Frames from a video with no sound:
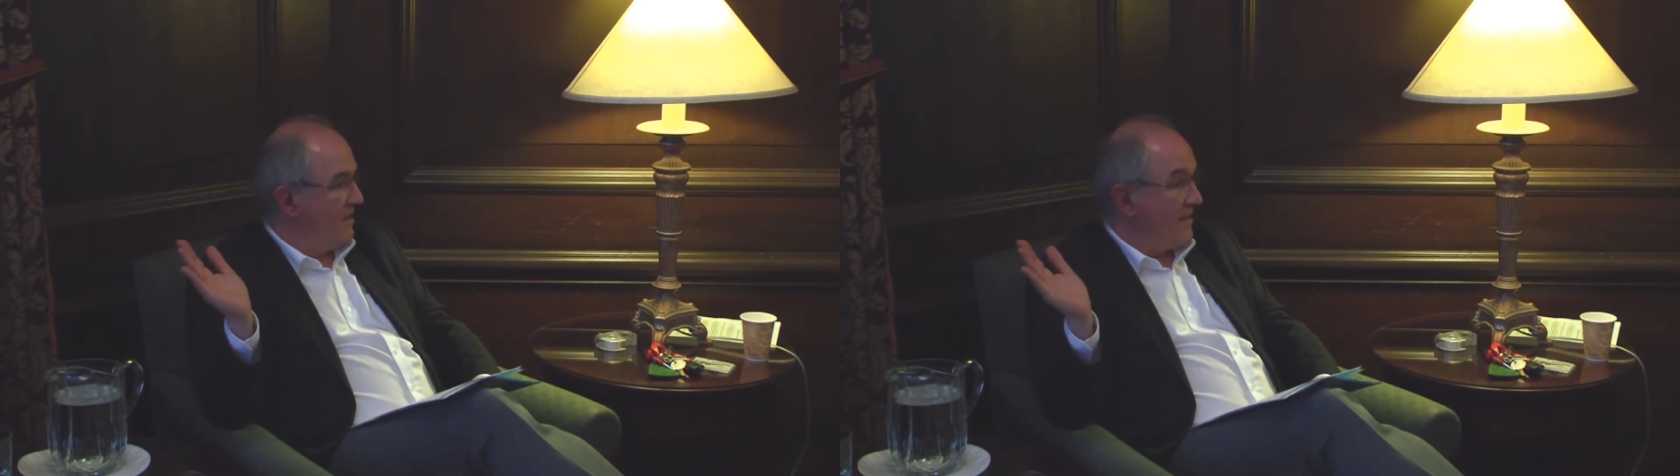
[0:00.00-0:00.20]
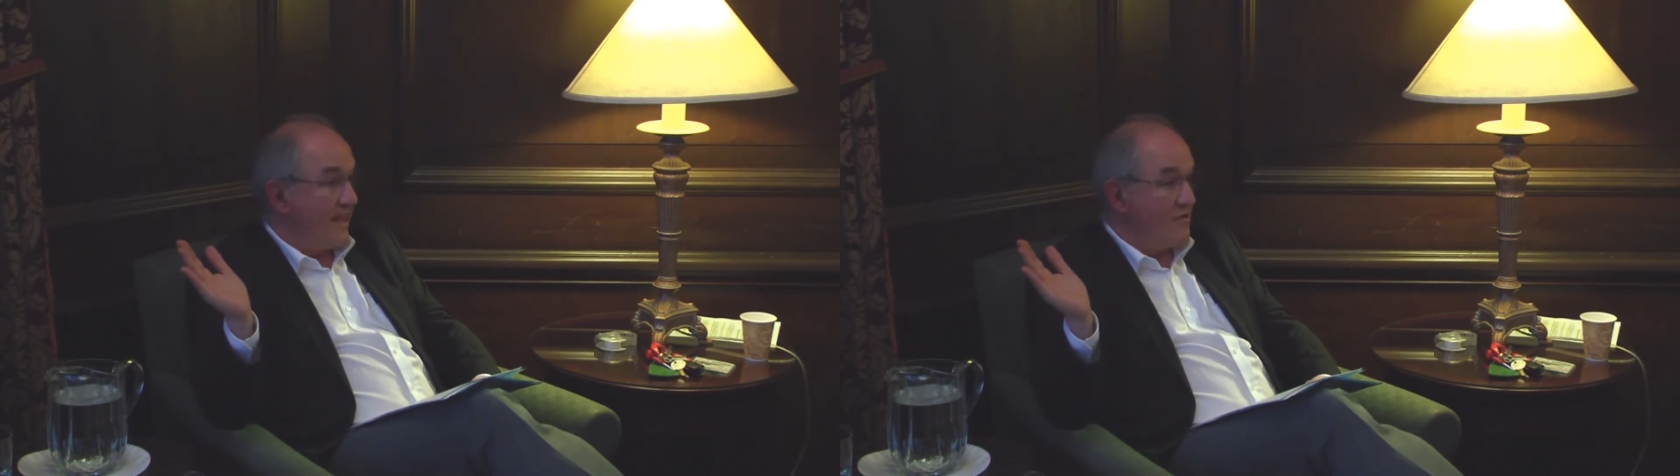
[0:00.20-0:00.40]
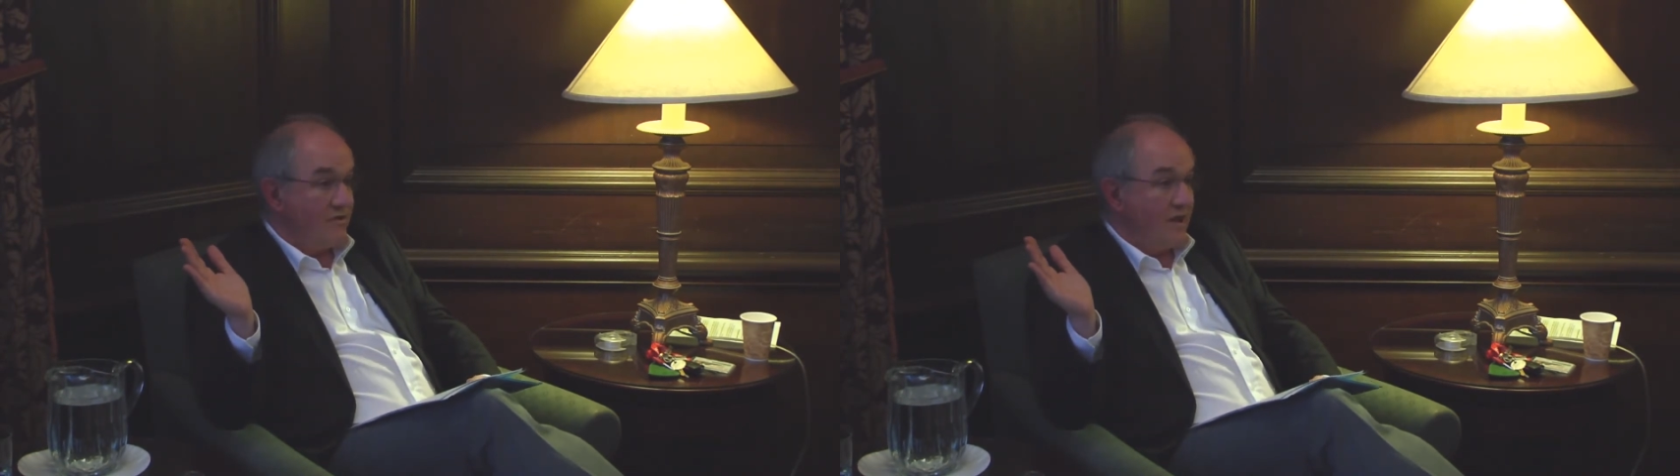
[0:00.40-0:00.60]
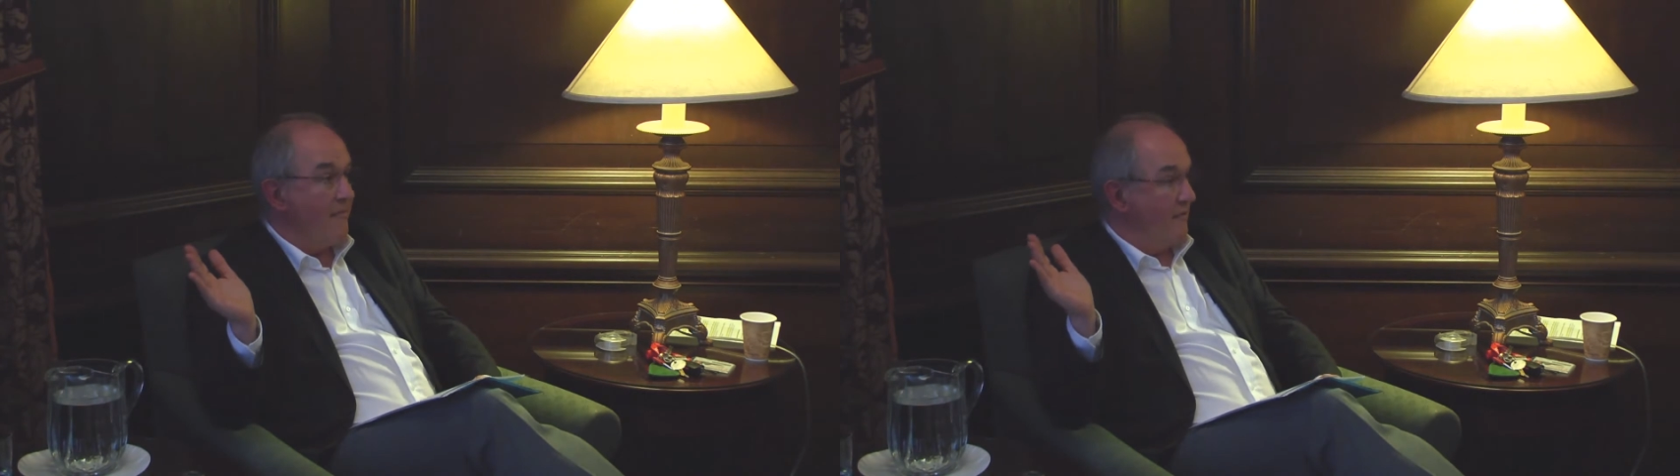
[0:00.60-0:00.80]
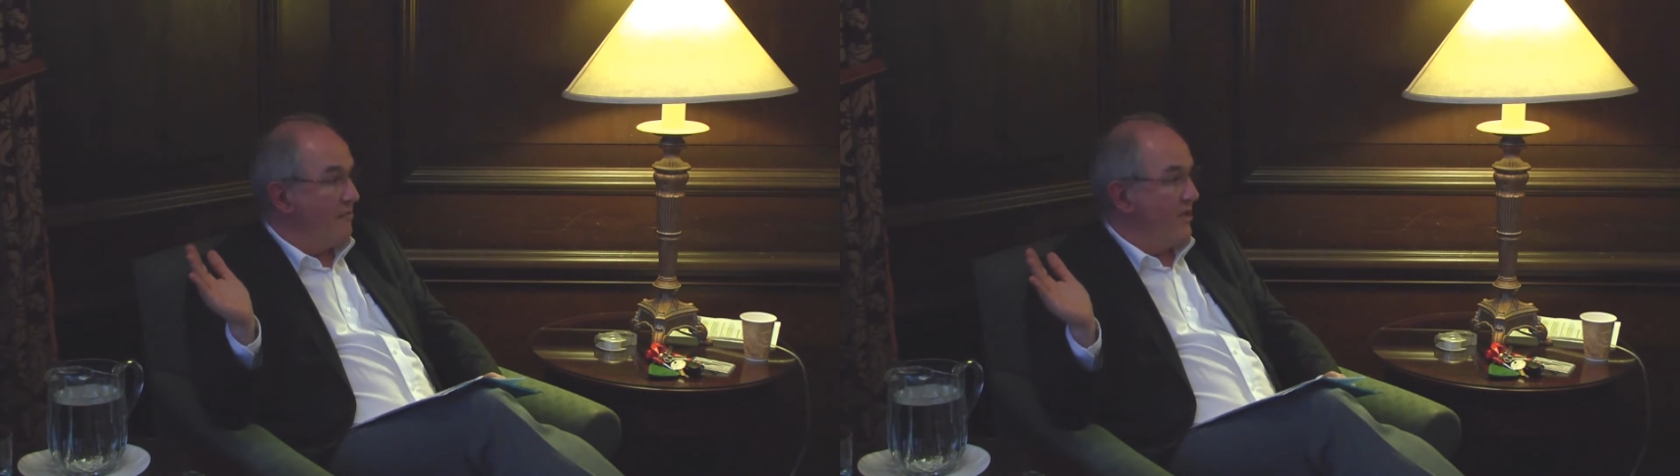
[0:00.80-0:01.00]
That's the time
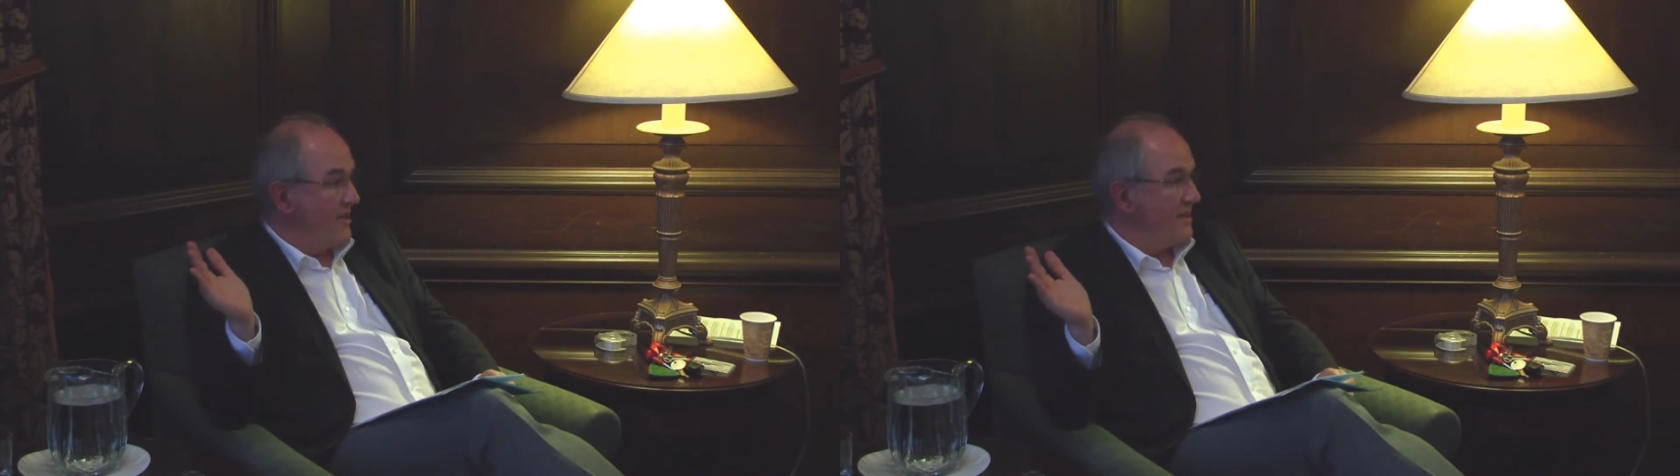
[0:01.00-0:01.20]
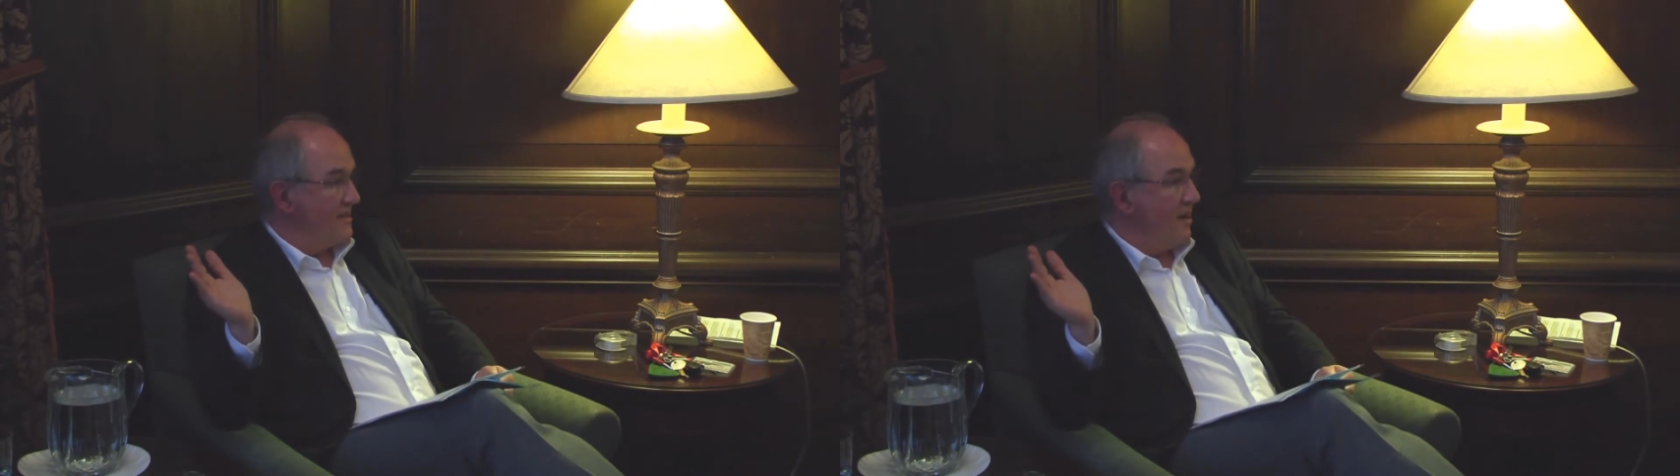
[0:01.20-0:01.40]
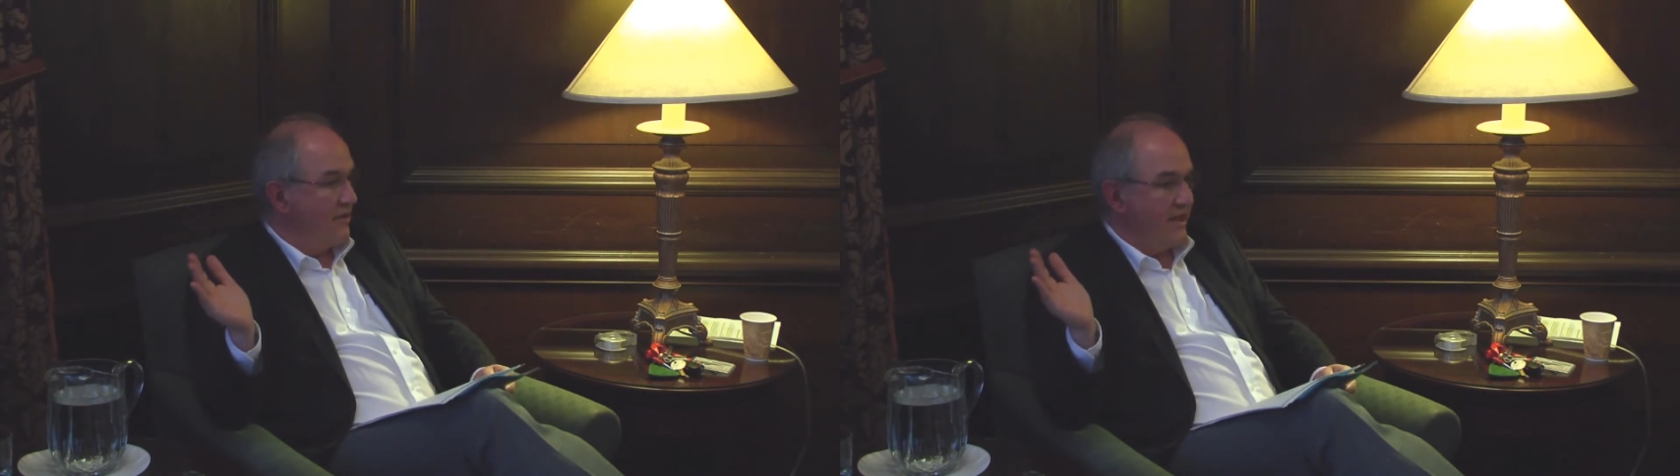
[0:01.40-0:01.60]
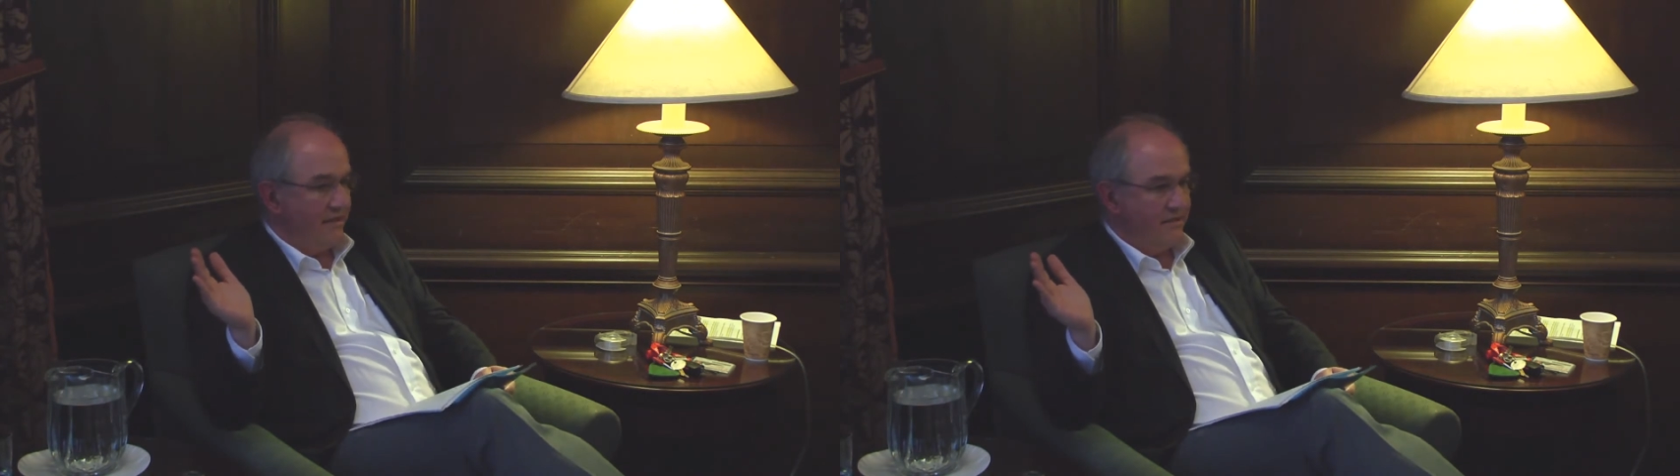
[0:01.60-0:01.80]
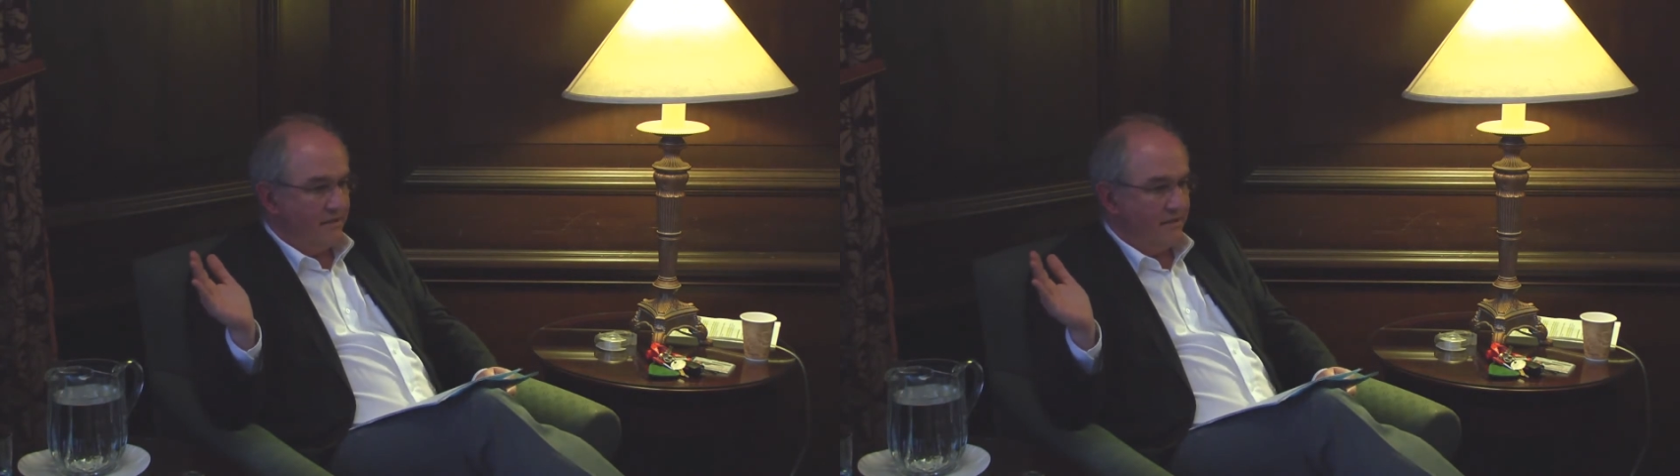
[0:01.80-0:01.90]
for politics nowadays.